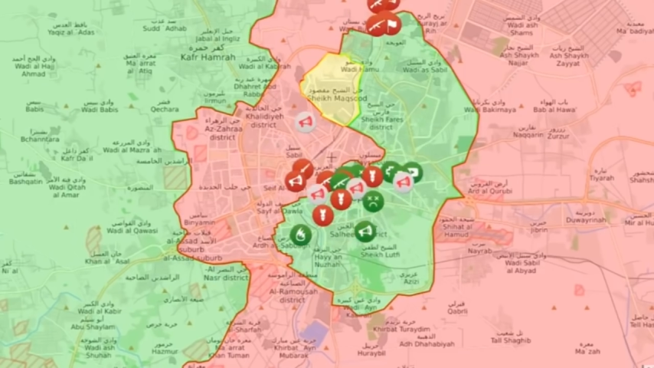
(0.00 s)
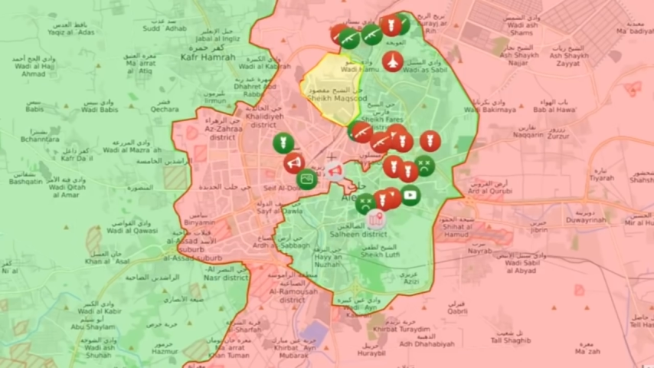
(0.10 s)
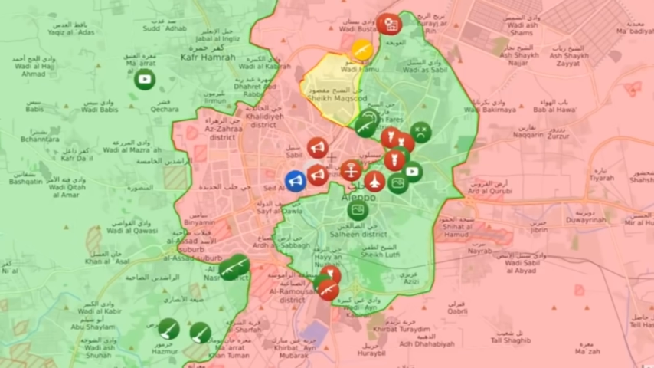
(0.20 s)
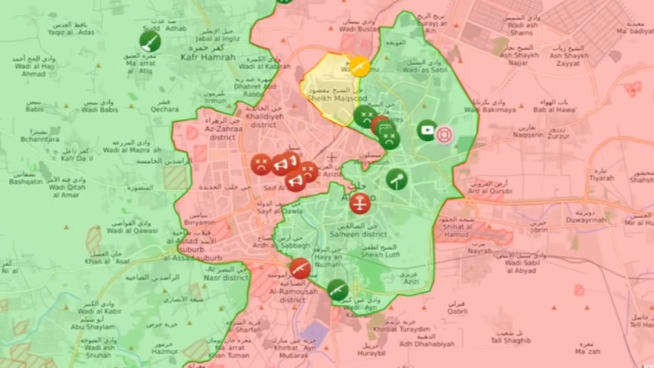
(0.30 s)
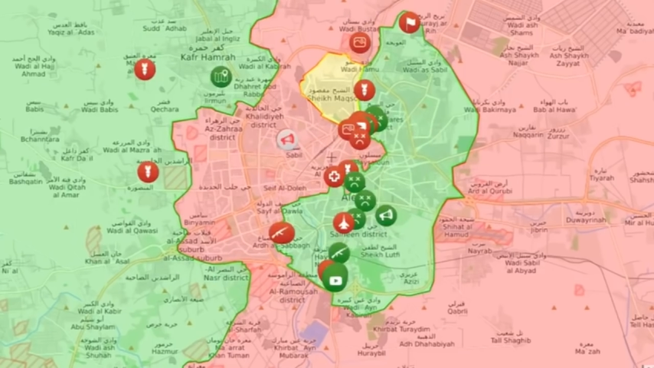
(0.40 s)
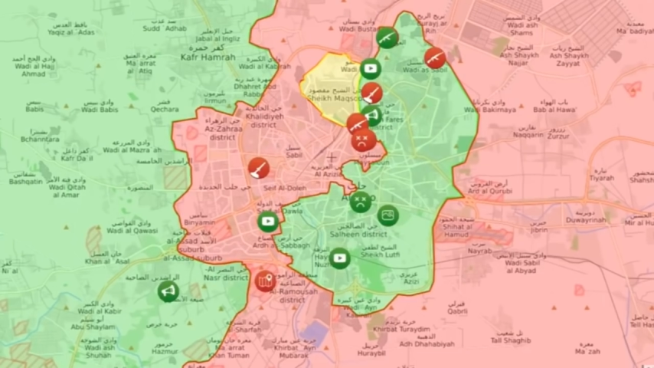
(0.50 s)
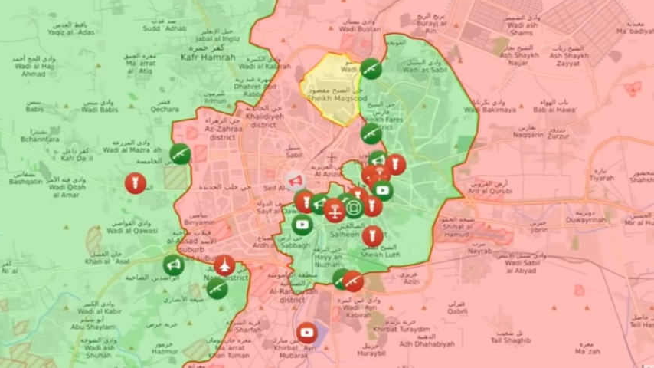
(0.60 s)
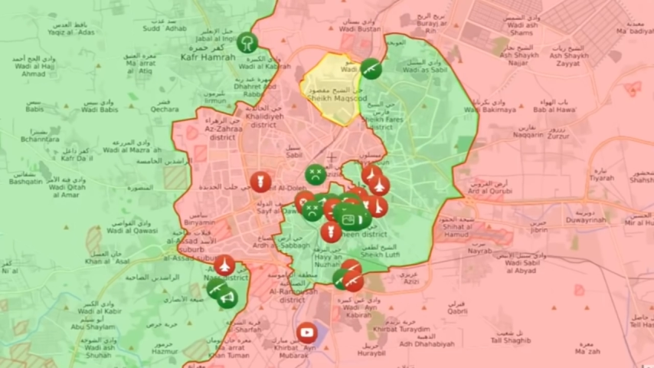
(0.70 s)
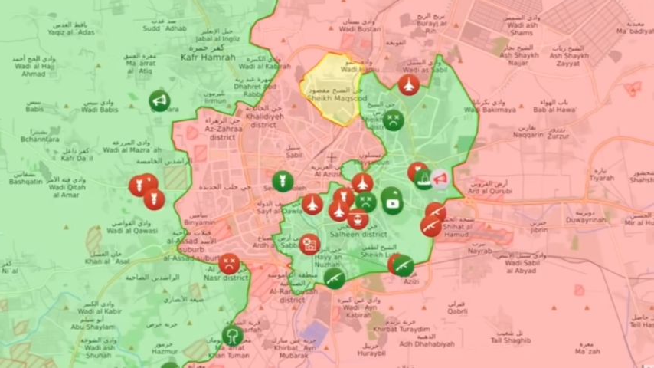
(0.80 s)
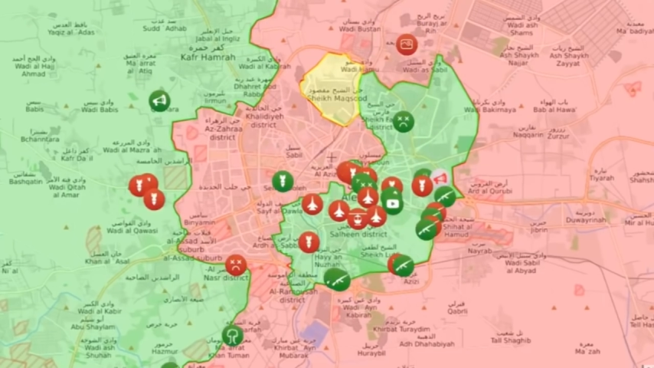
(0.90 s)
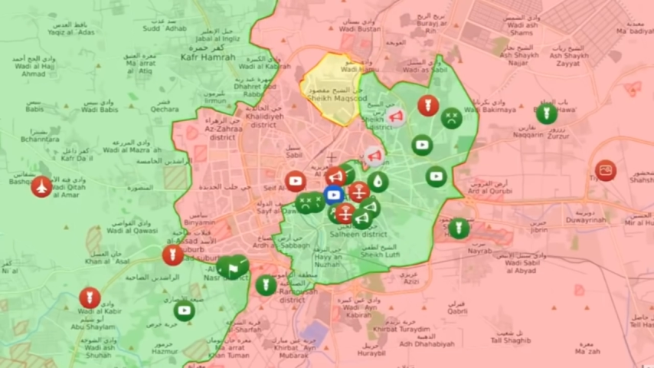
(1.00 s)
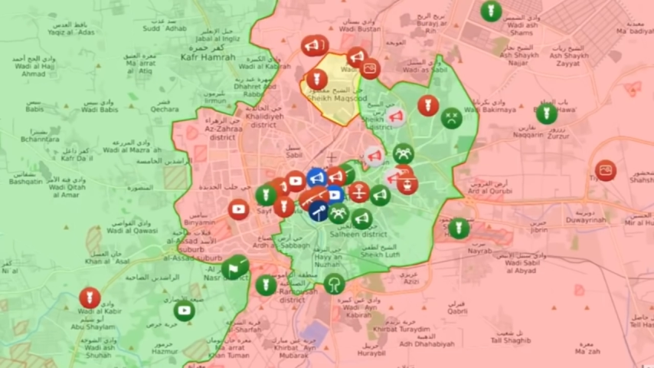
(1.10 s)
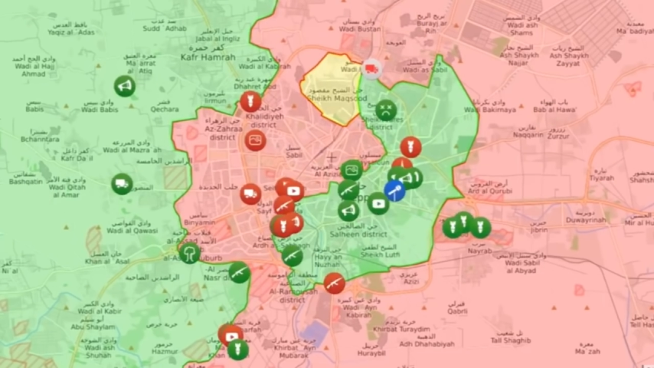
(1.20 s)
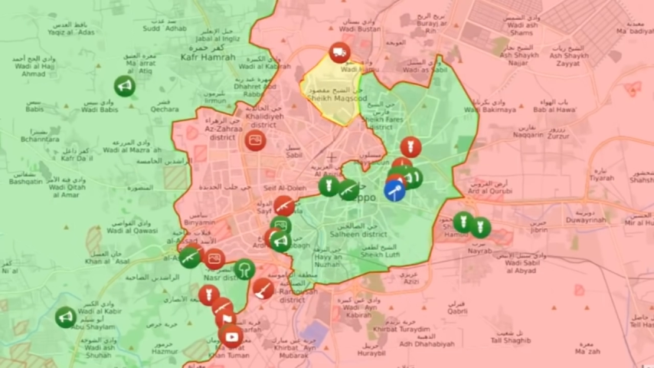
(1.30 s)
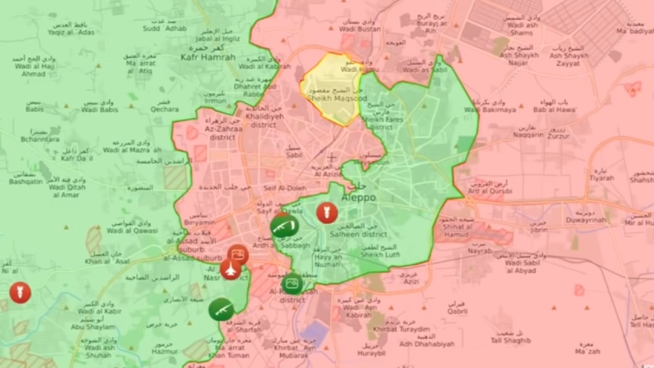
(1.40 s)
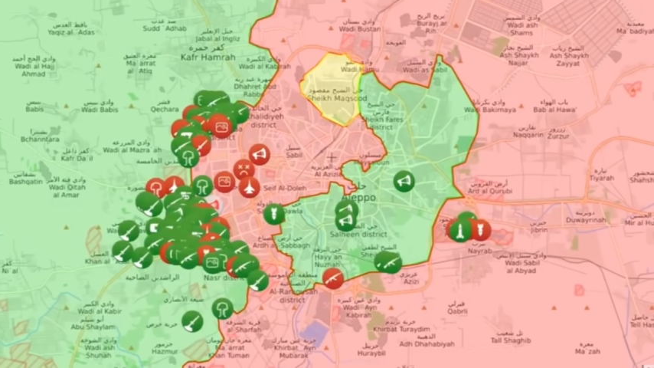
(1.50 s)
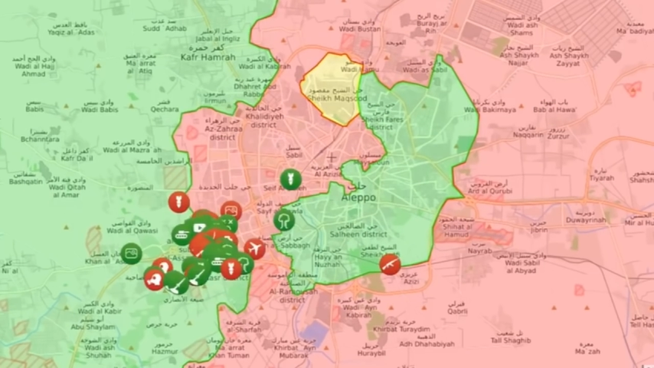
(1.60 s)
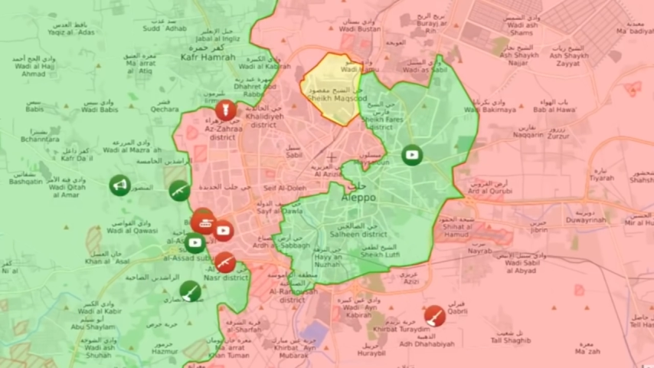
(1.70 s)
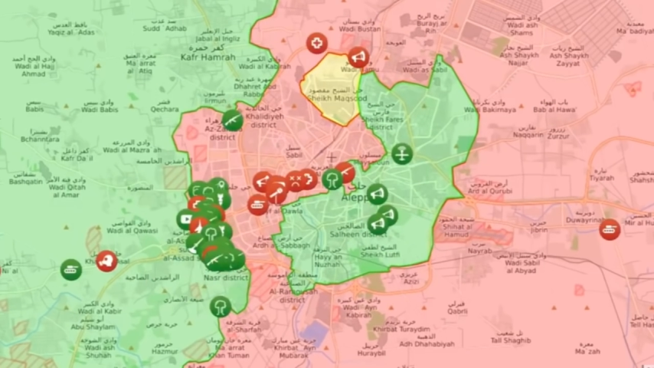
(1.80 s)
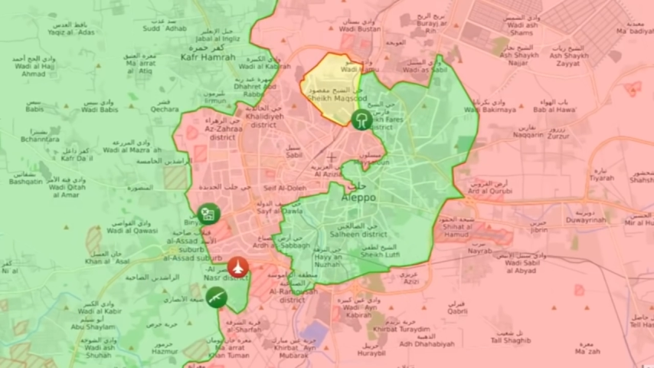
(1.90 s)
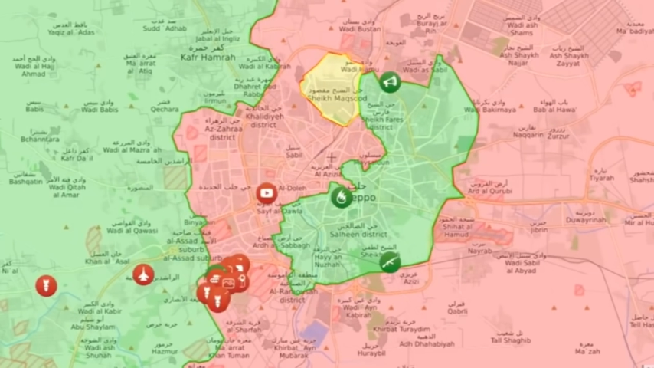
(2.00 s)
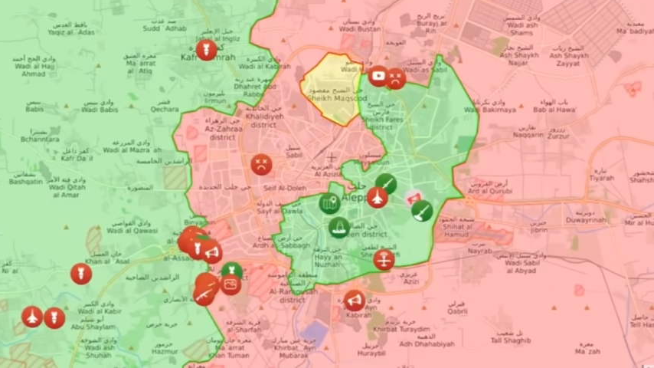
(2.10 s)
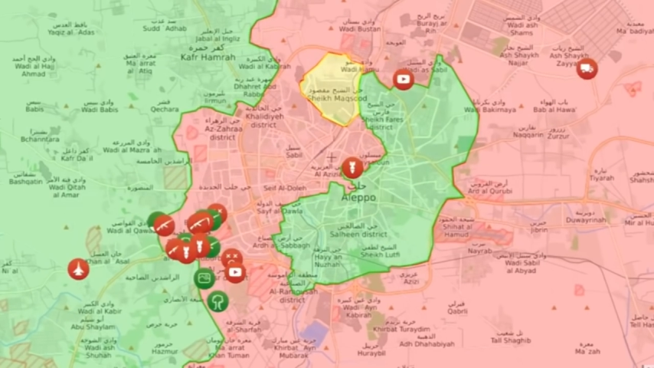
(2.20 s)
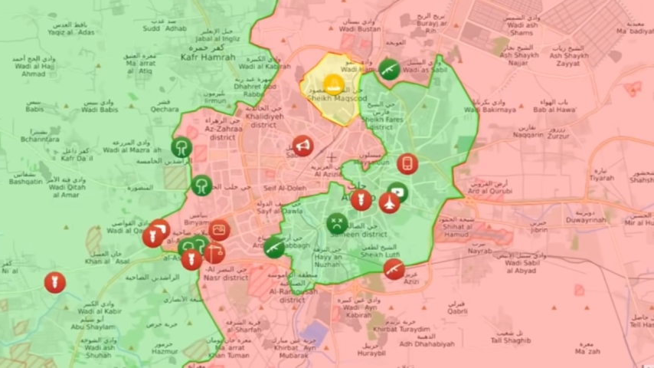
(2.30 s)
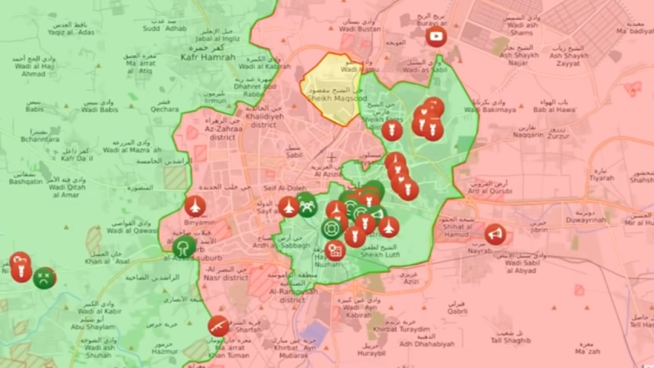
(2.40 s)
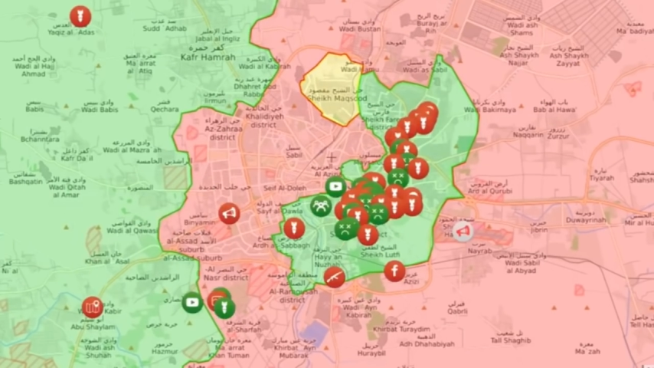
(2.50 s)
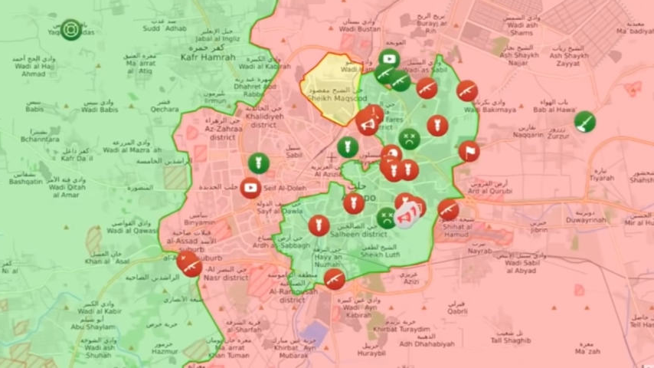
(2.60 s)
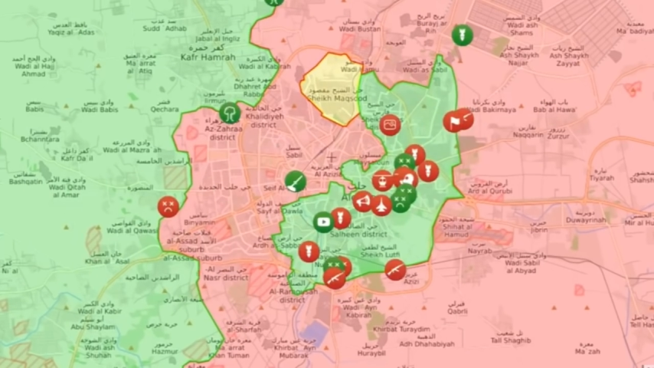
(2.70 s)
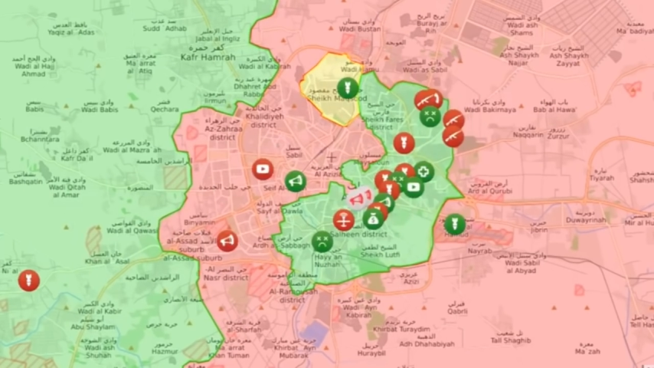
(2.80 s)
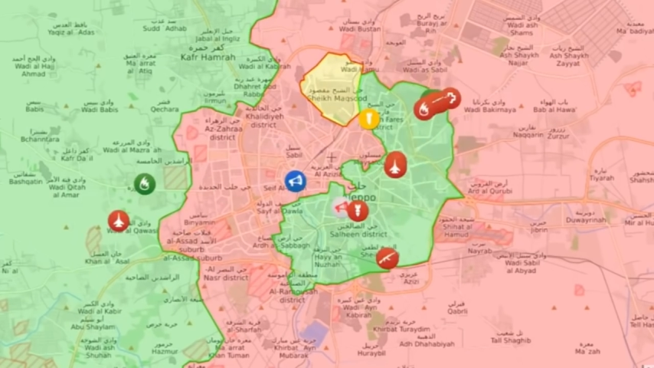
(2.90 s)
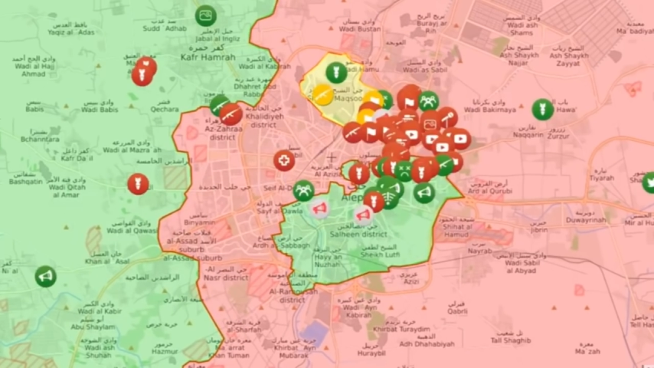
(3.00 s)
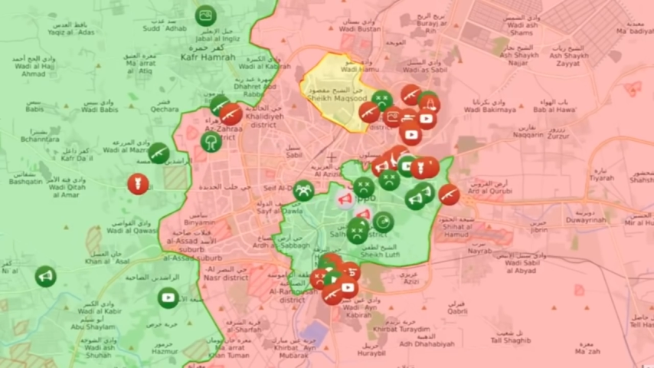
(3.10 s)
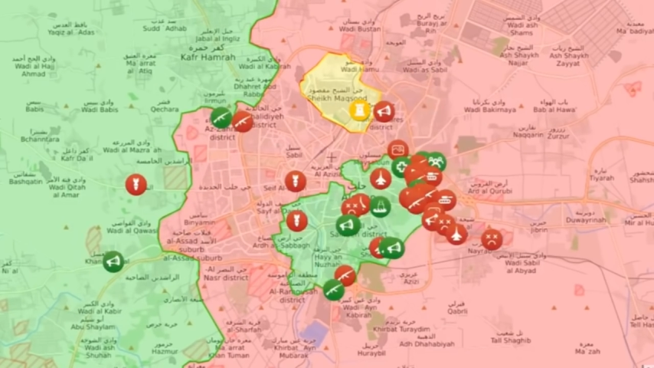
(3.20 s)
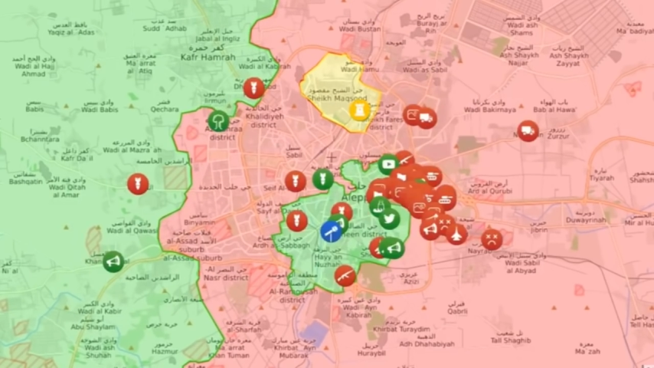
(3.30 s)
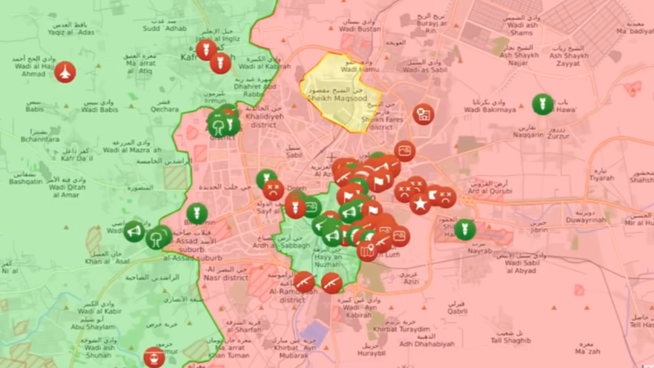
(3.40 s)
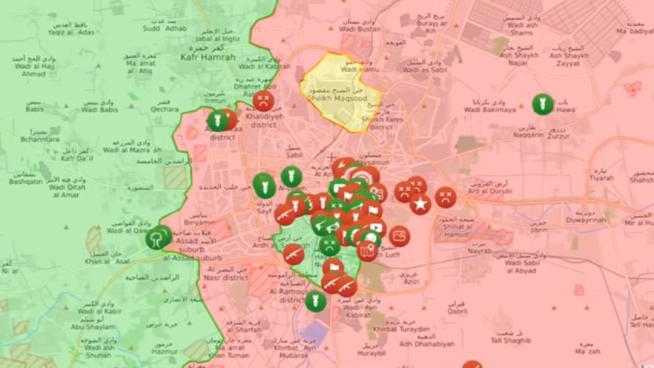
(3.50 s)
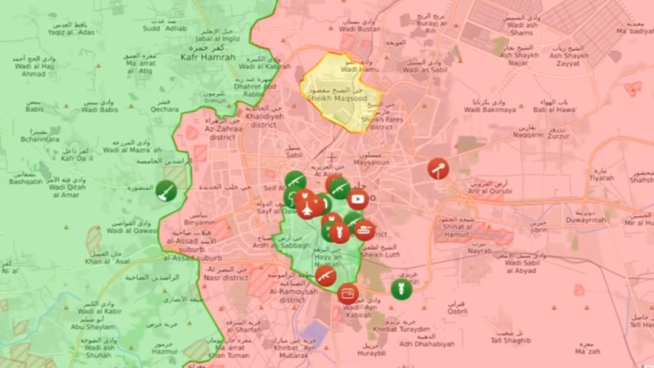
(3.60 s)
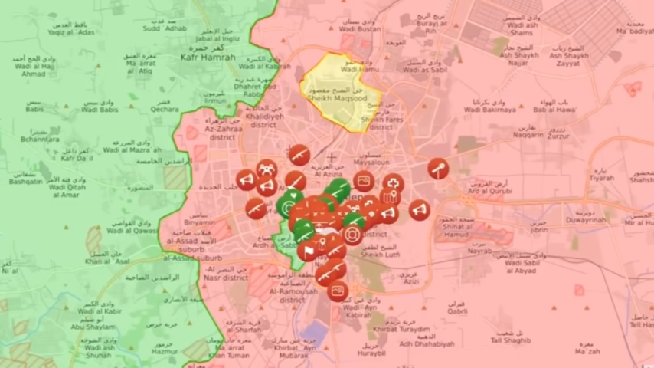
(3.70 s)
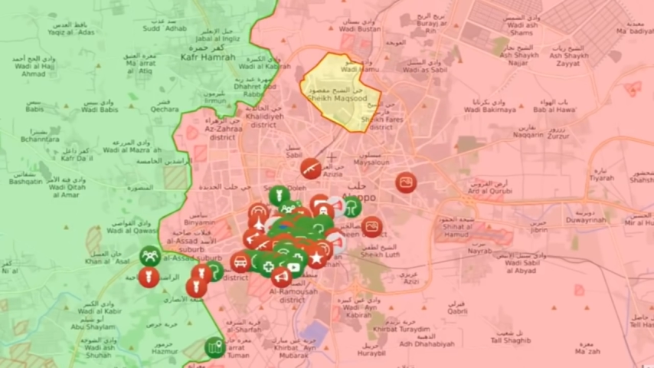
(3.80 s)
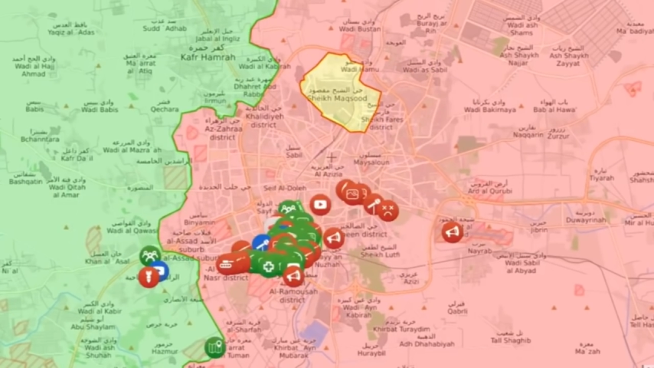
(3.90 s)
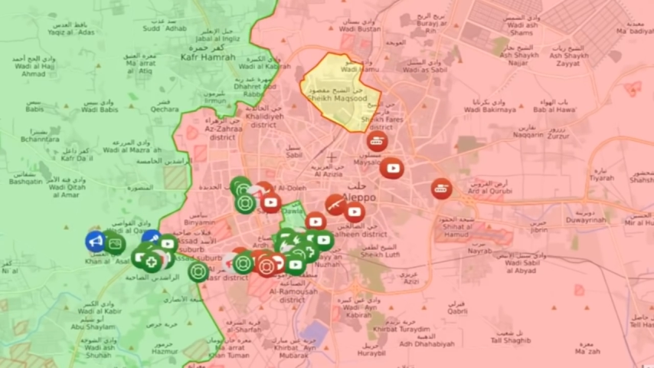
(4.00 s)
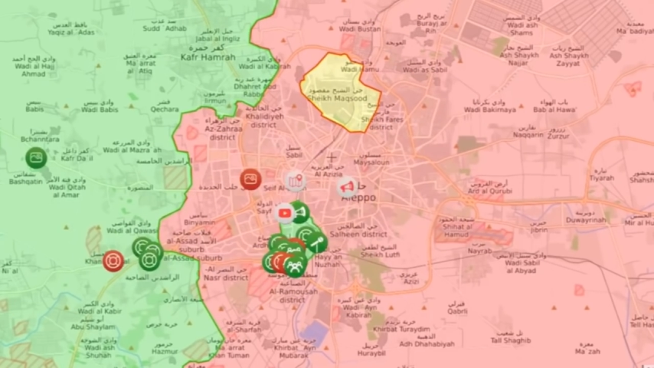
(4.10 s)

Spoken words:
No face is visible, so there are no lips to read.